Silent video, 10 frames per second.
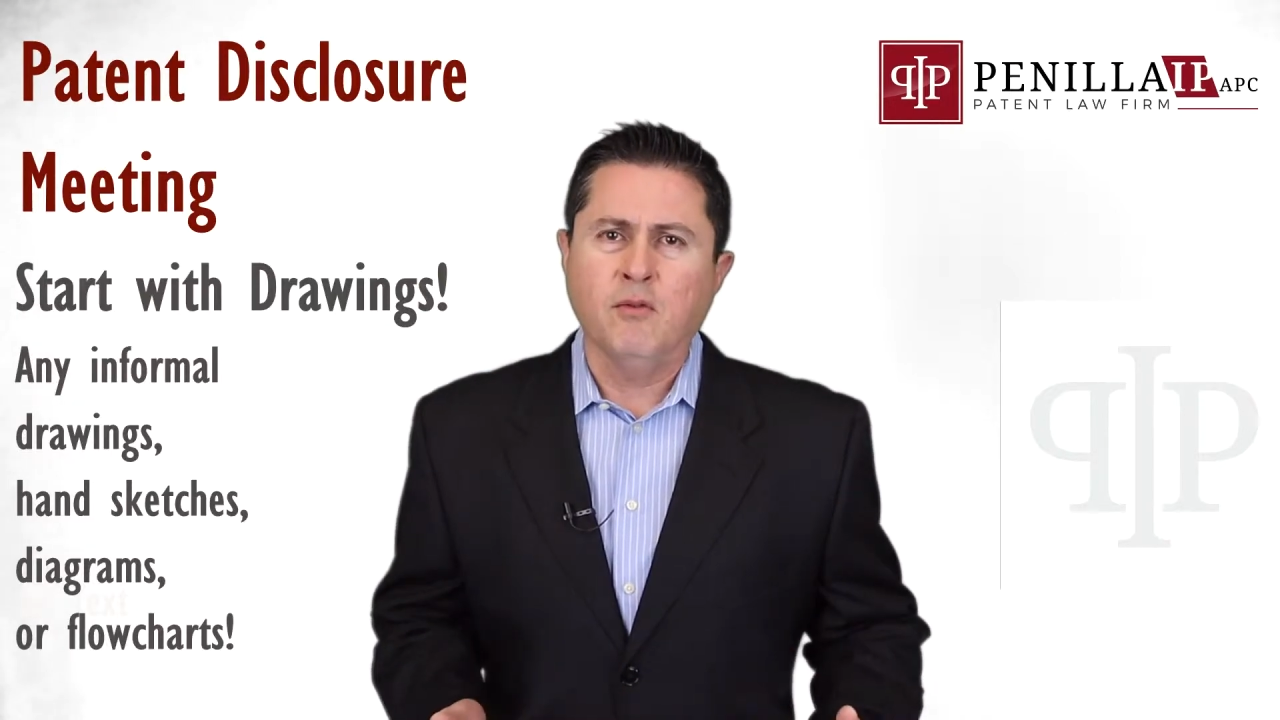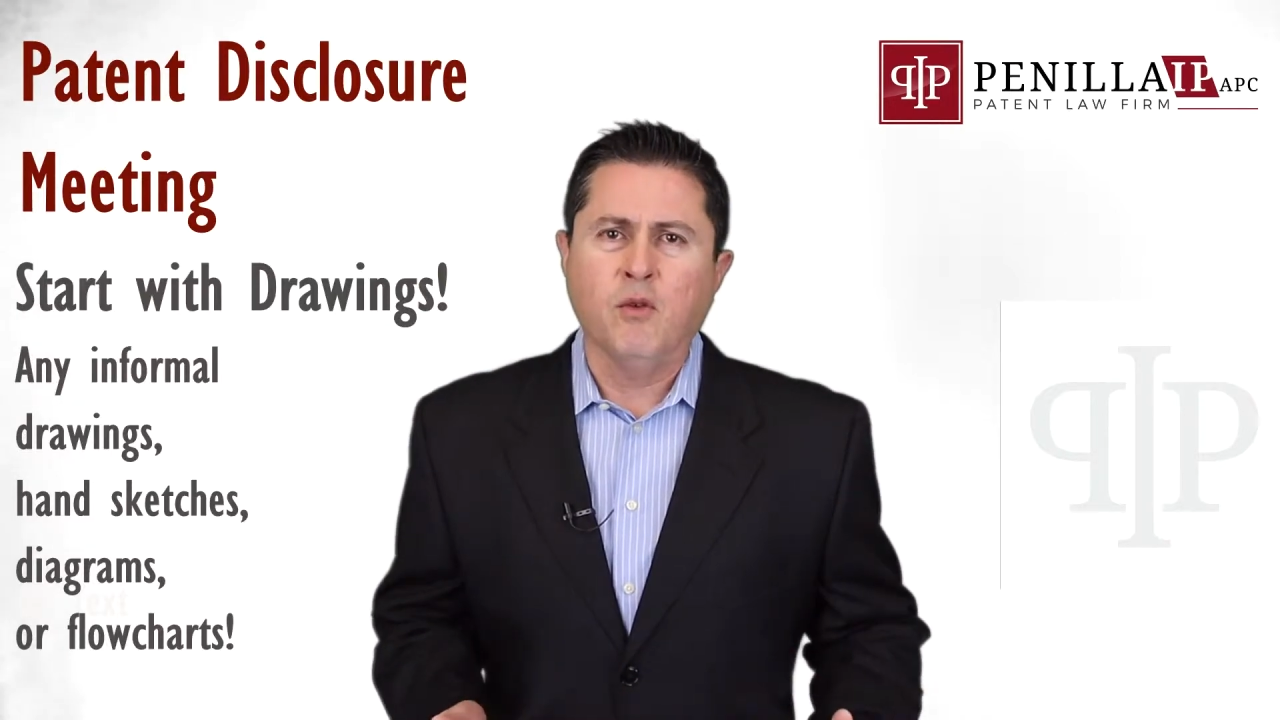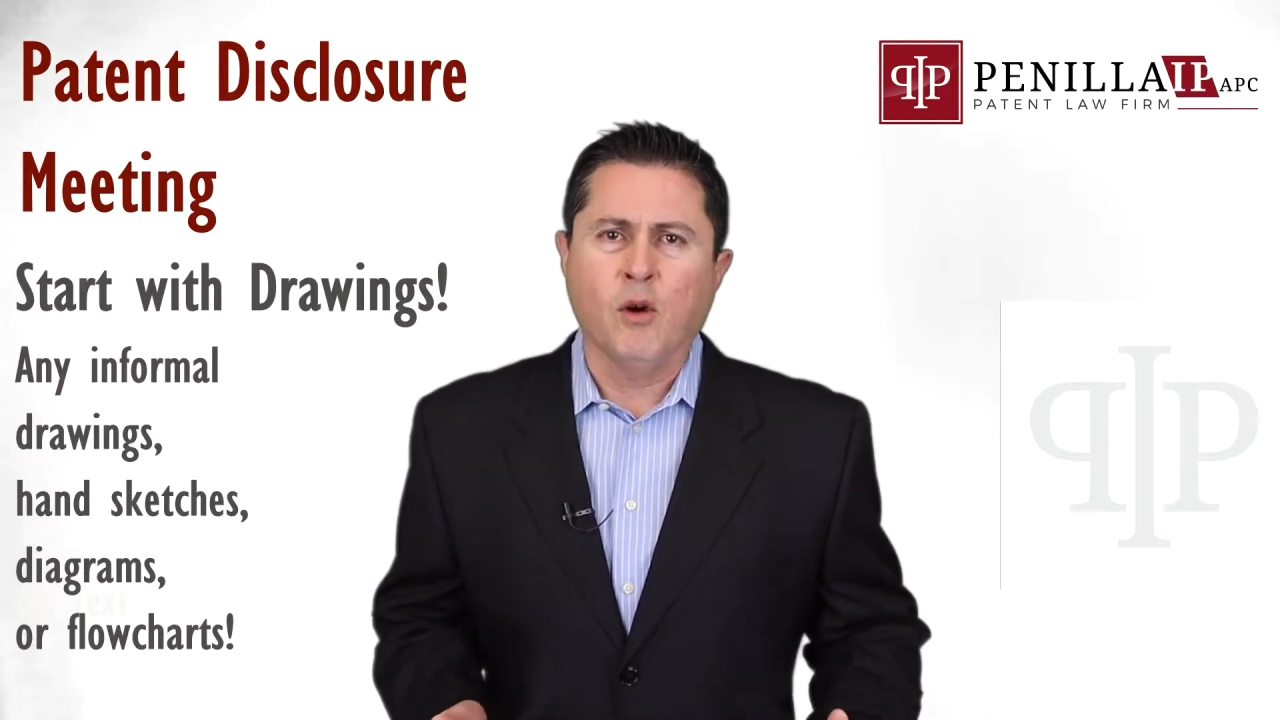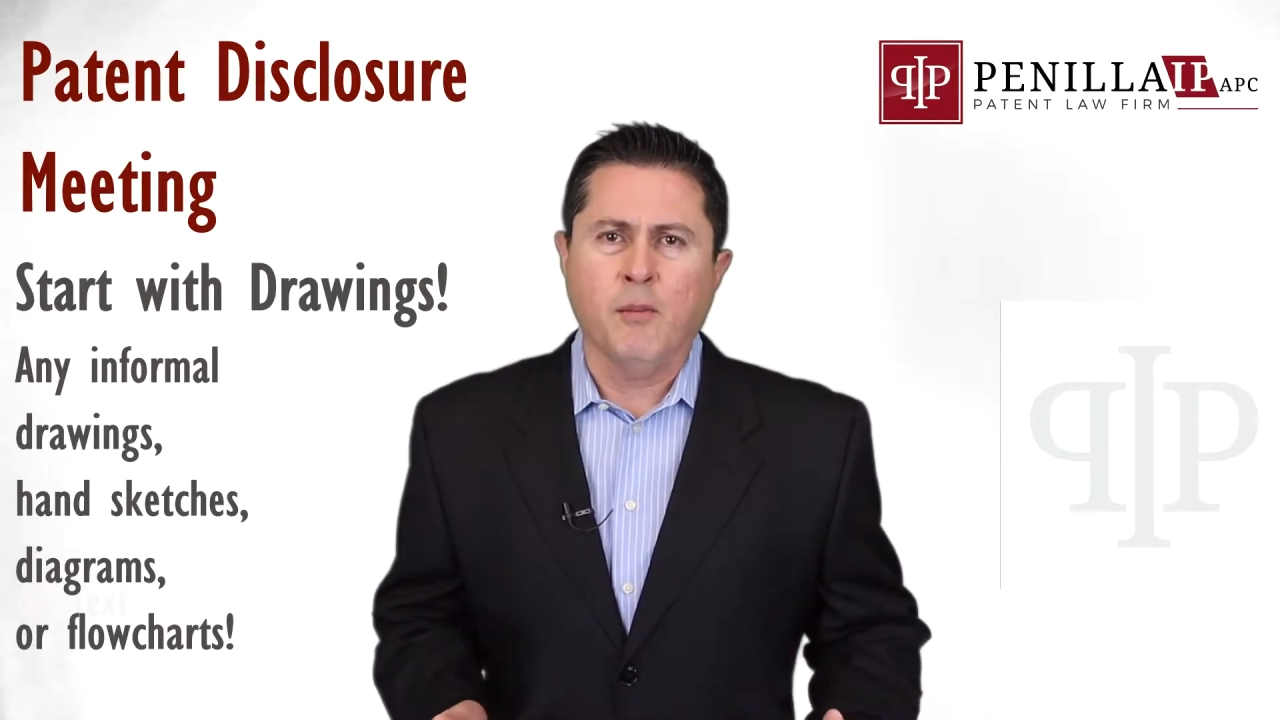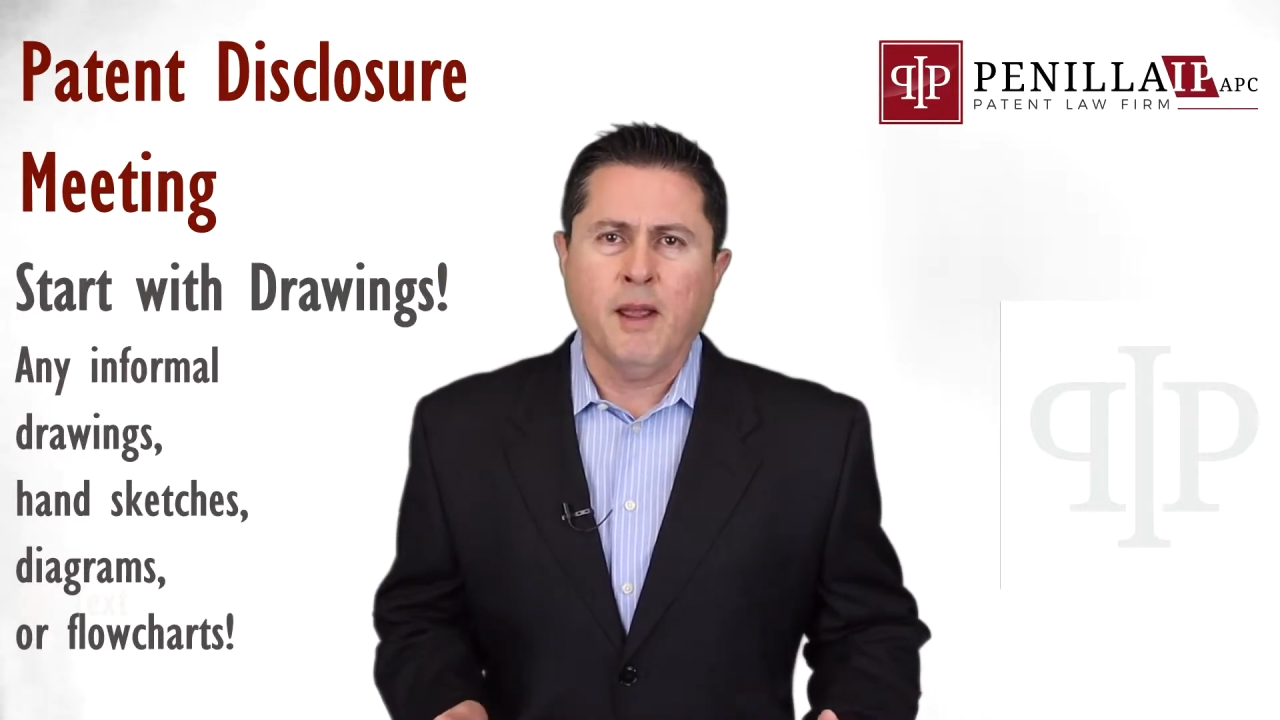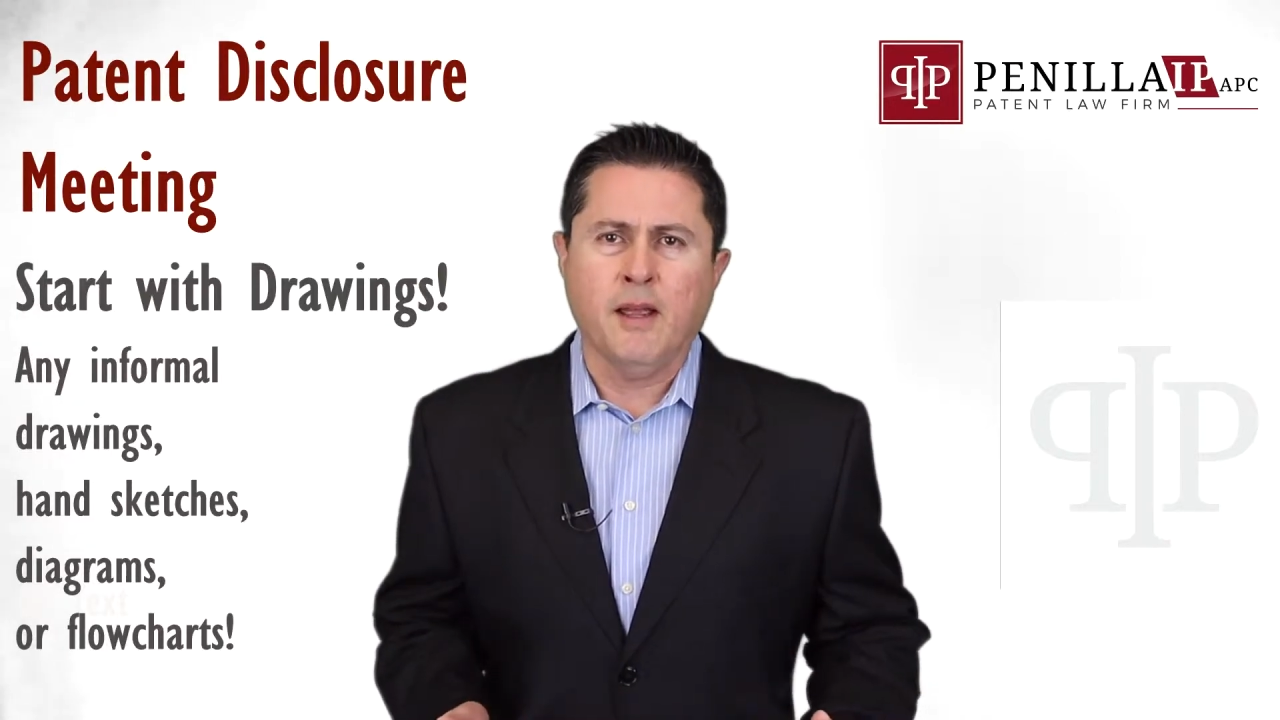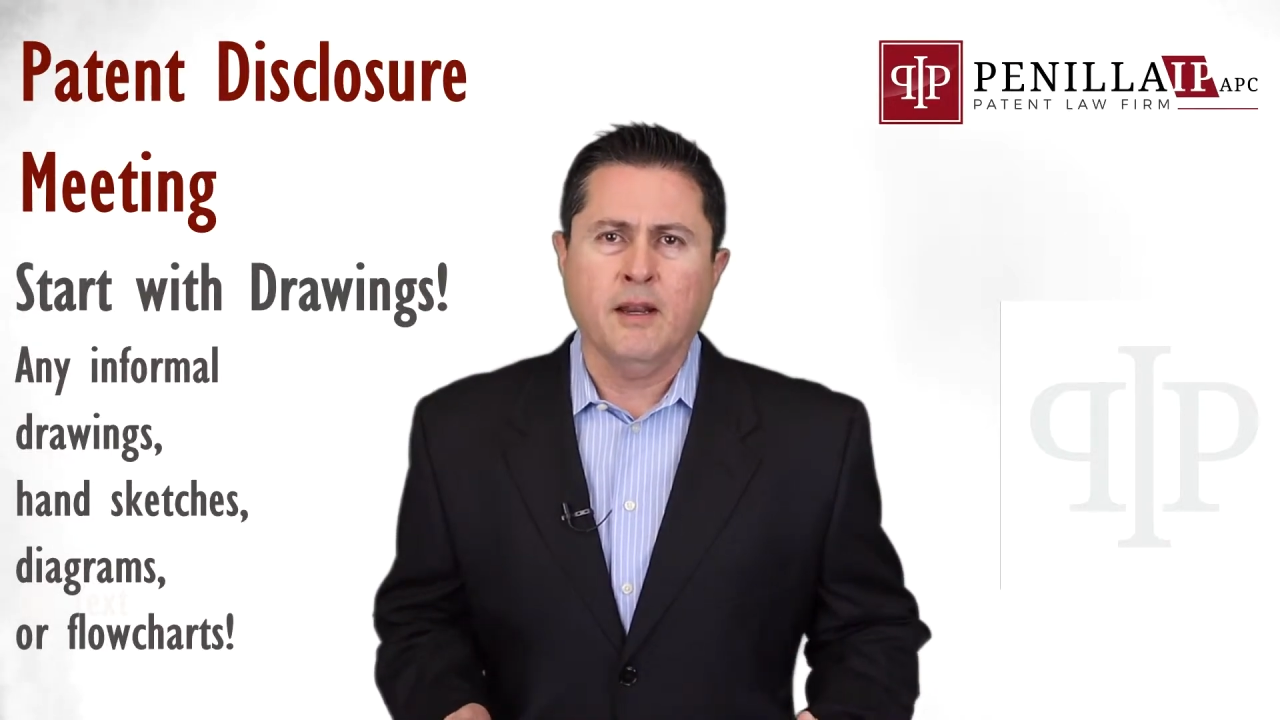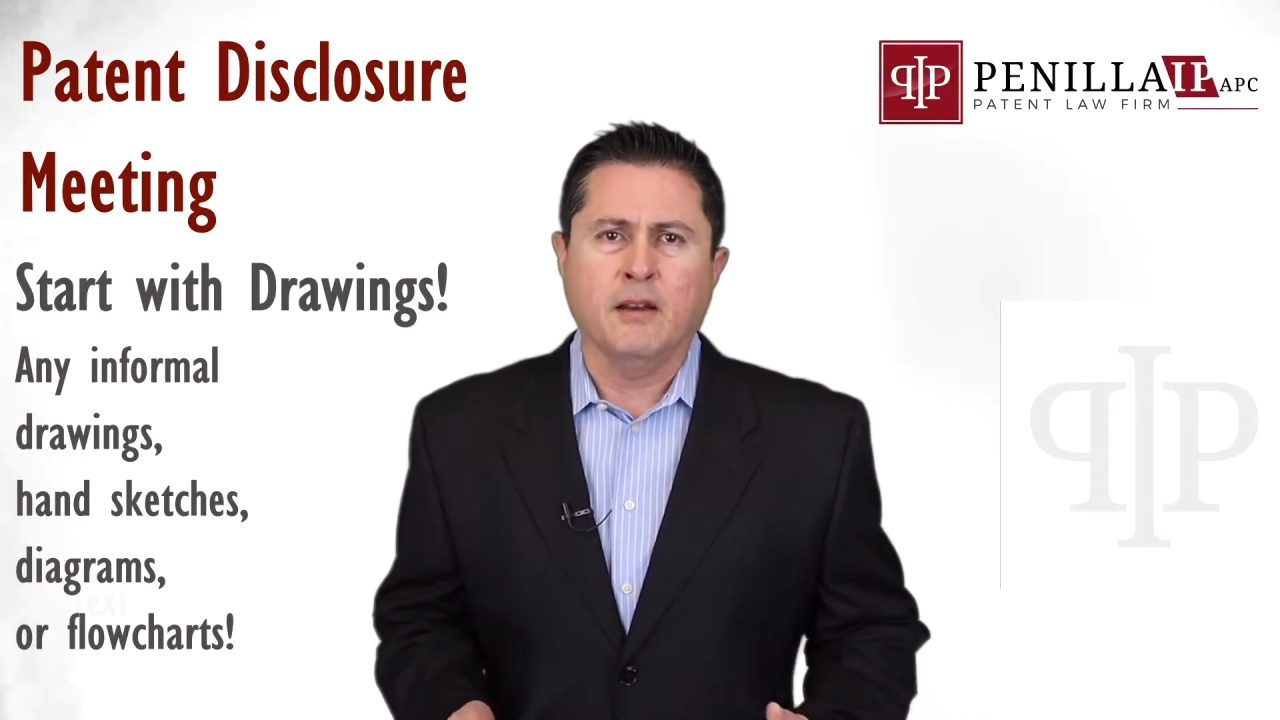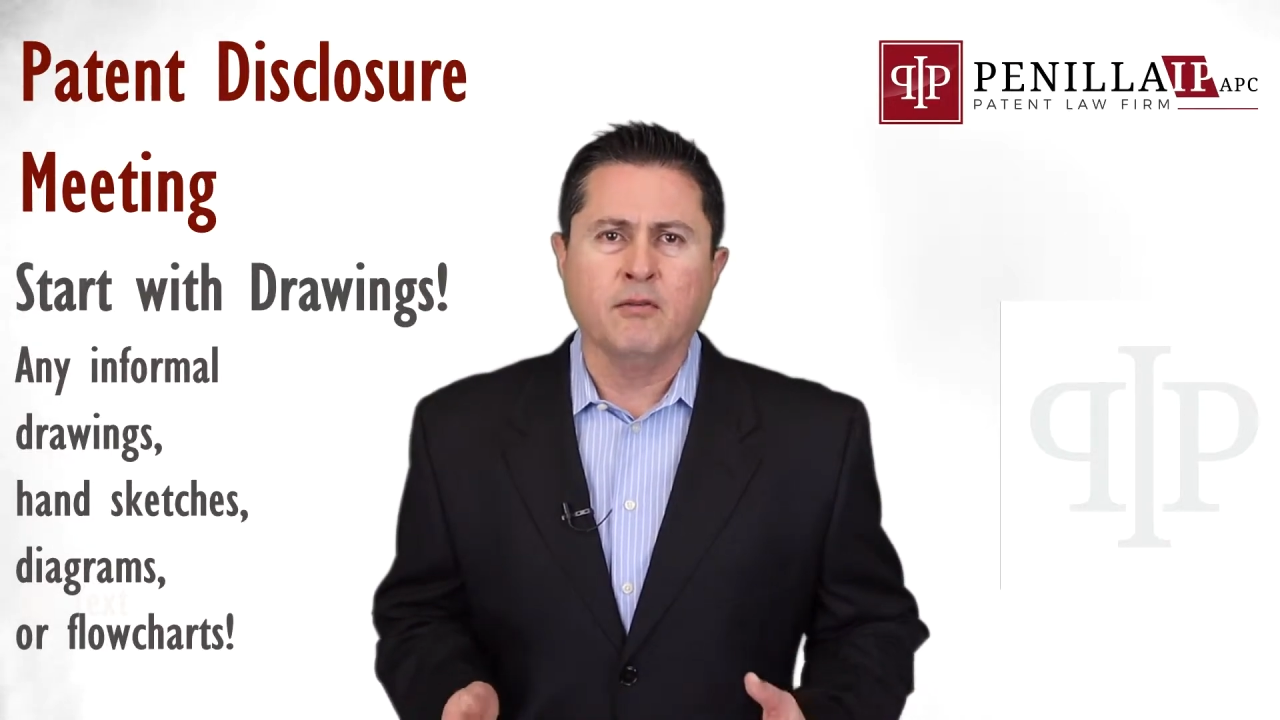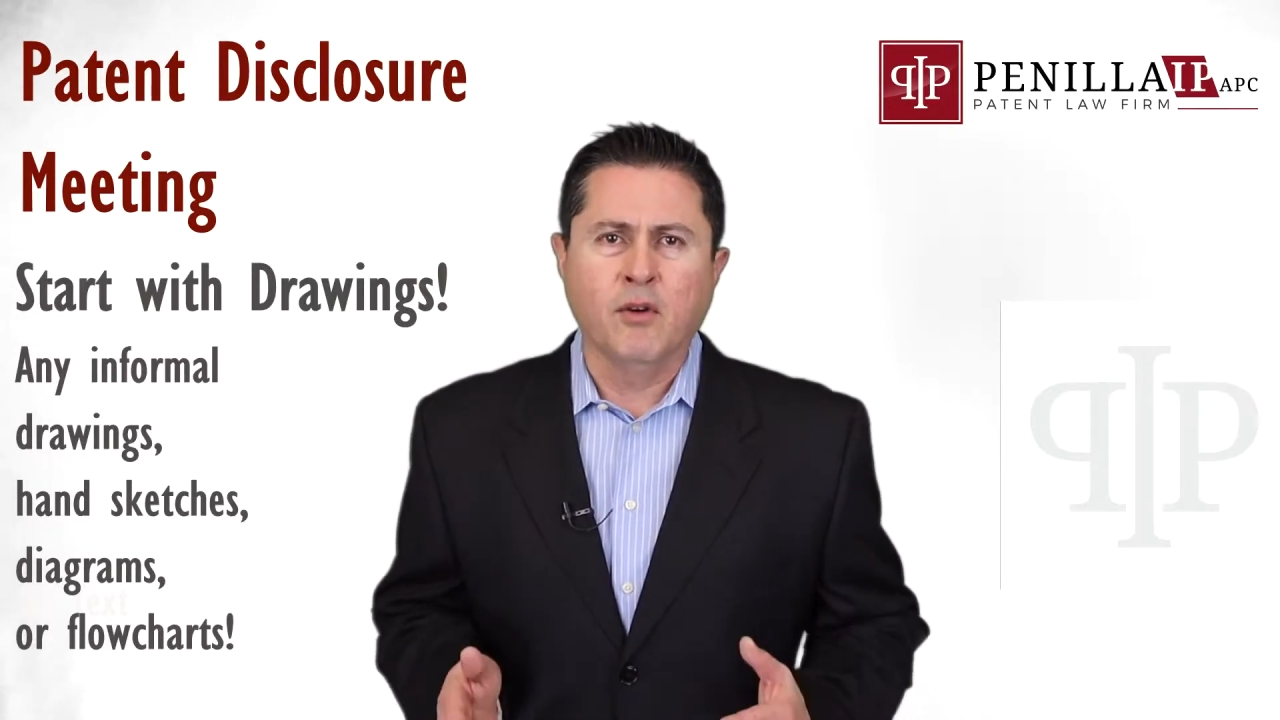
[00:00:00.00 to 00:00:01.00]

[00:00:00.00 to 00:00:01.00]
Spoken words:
format and